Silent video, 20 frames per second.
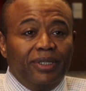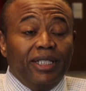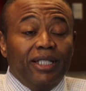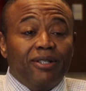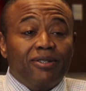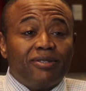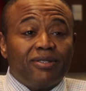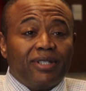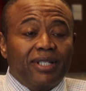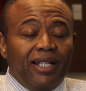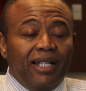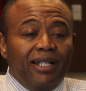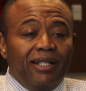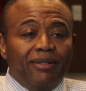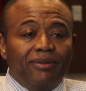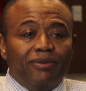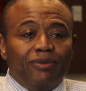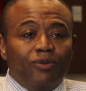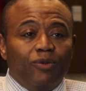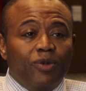Leo
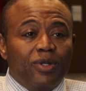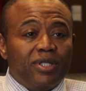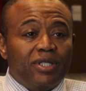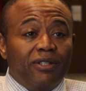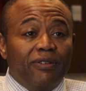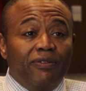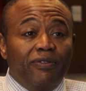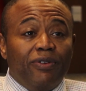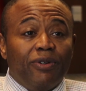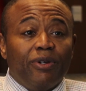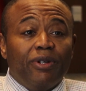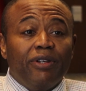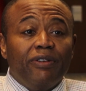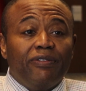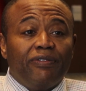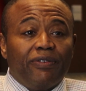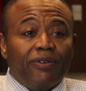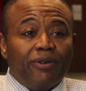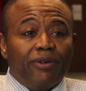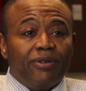Scott was the very
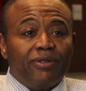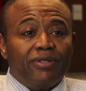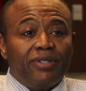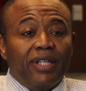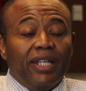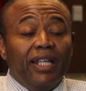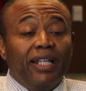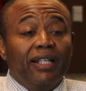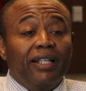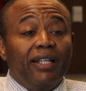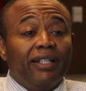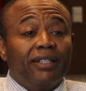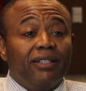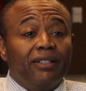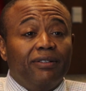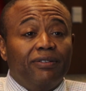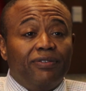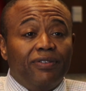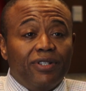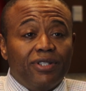first elected
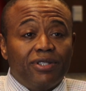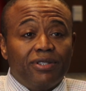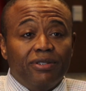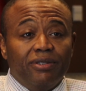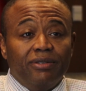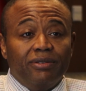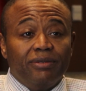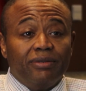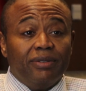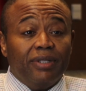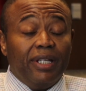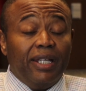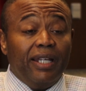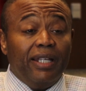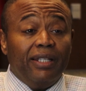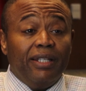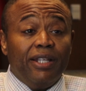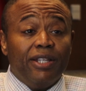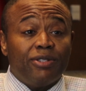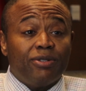official
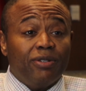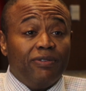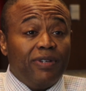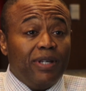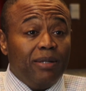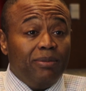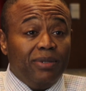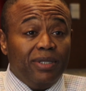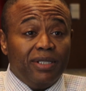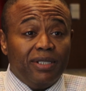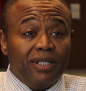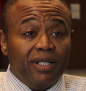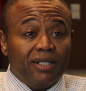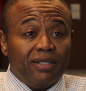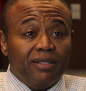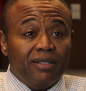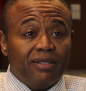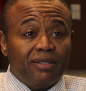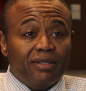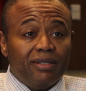in the history of Abilene,
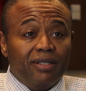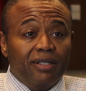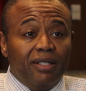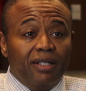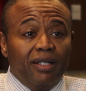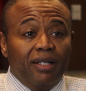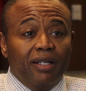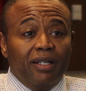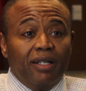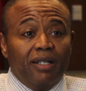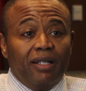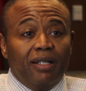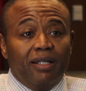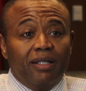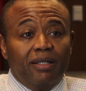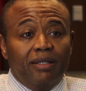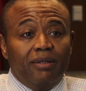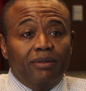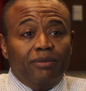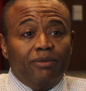Texas,
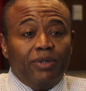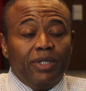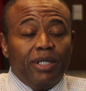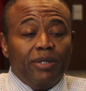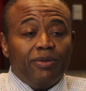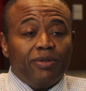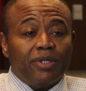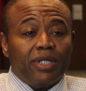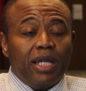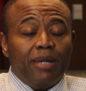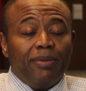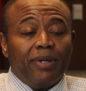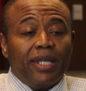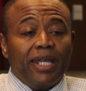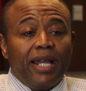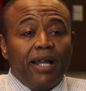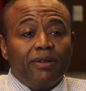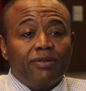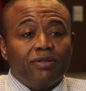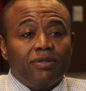when he became a
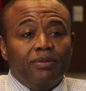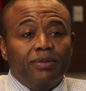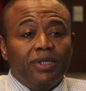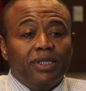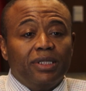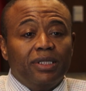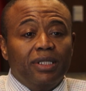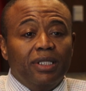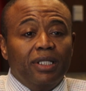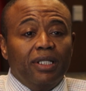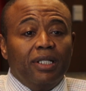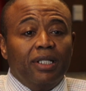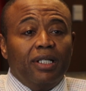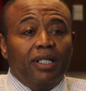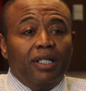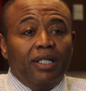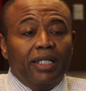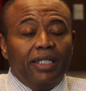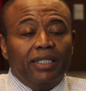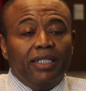councilman
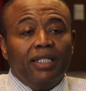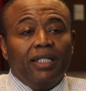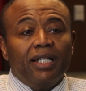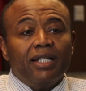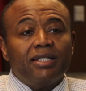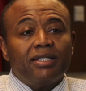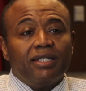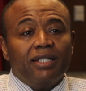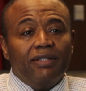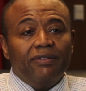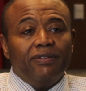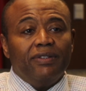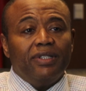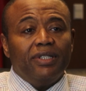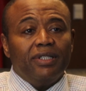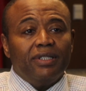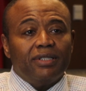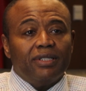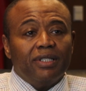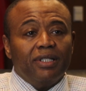in the late
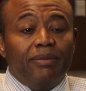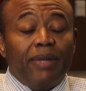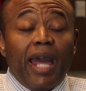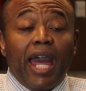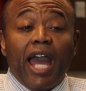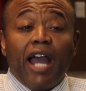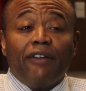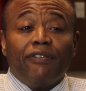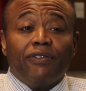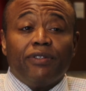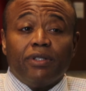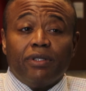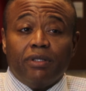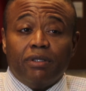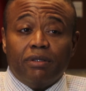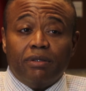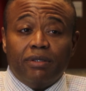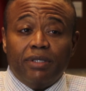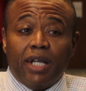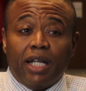70s.
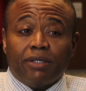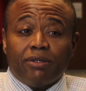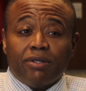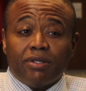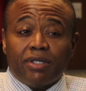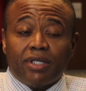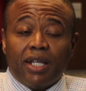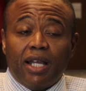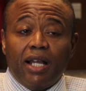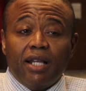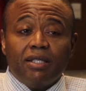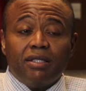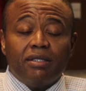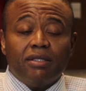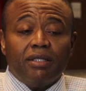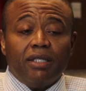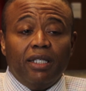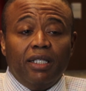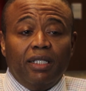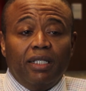After Dr.
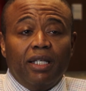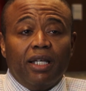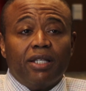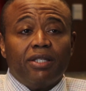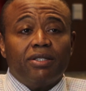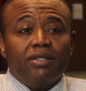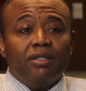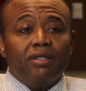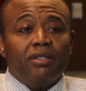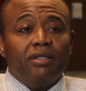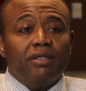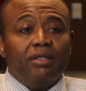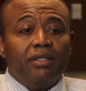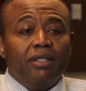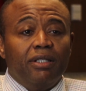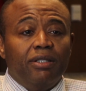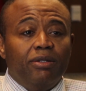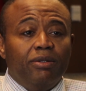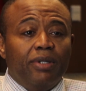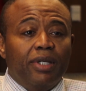Scott's election,
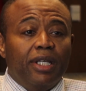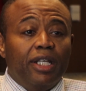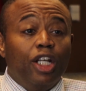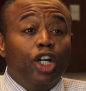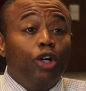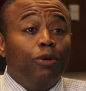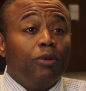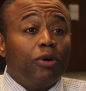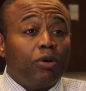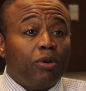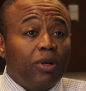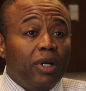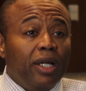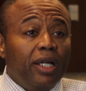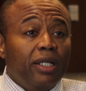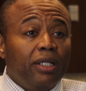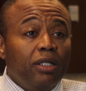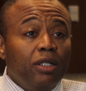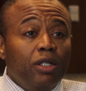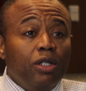then you had Elmer
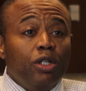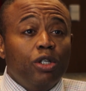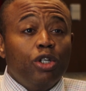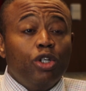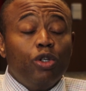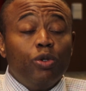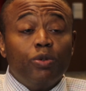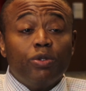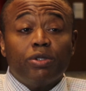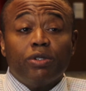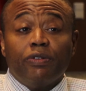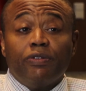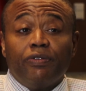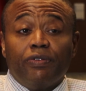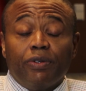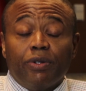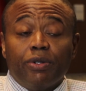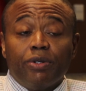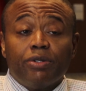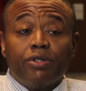Wright, who was the
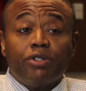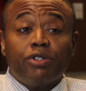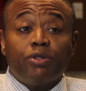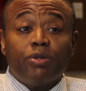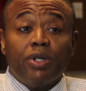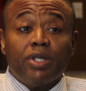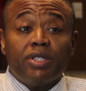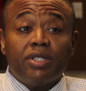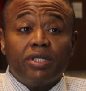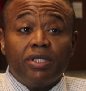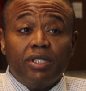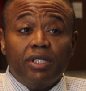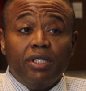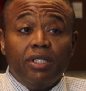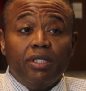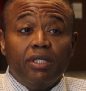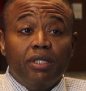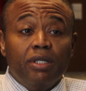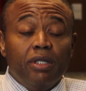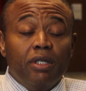first
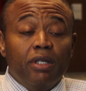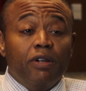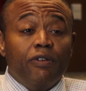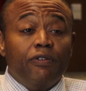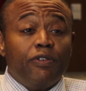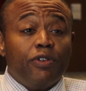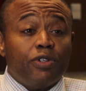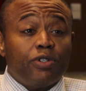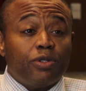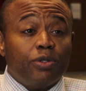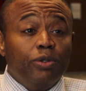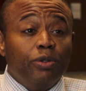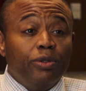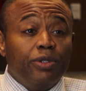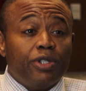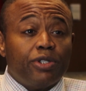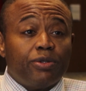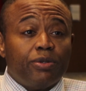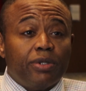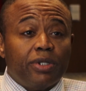trustee for the school
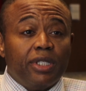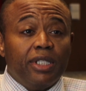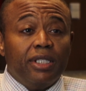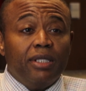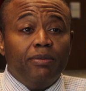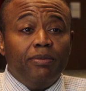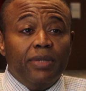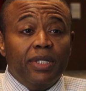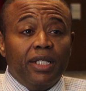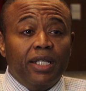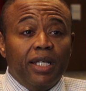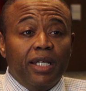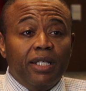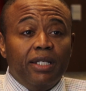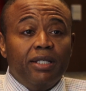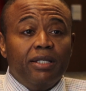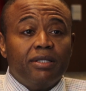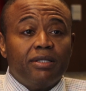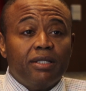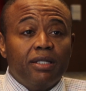district in the
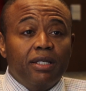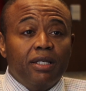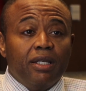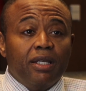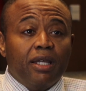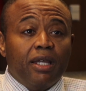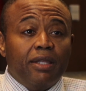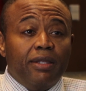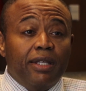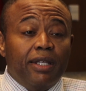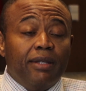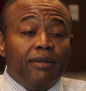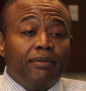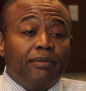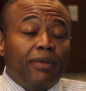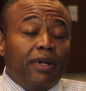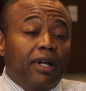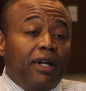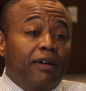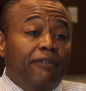mid-80s, and then
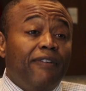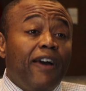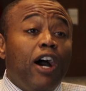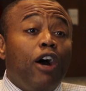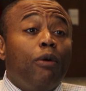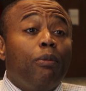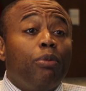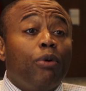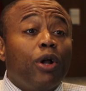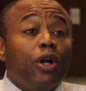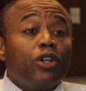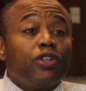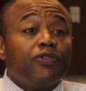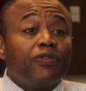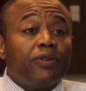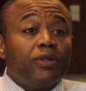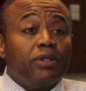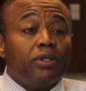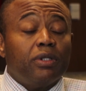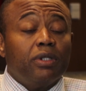Val
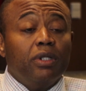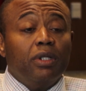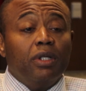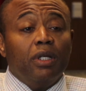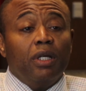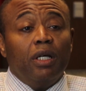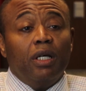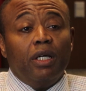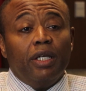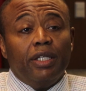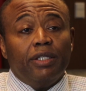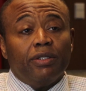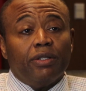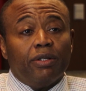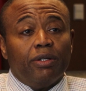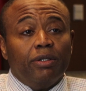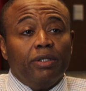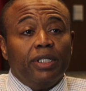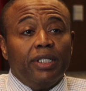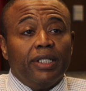Brailsford in the
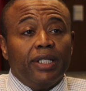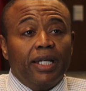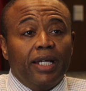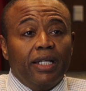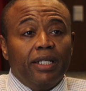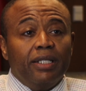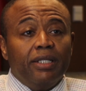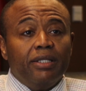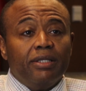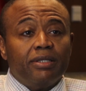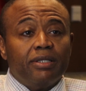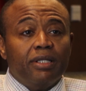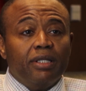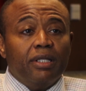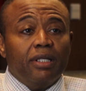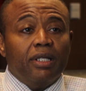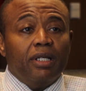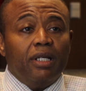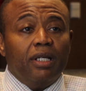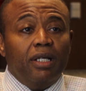early 90s.
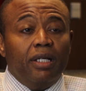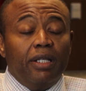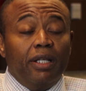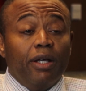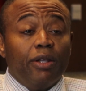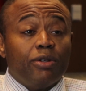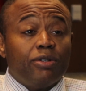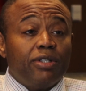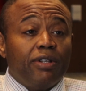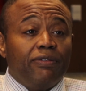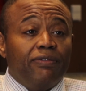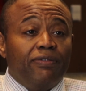Others had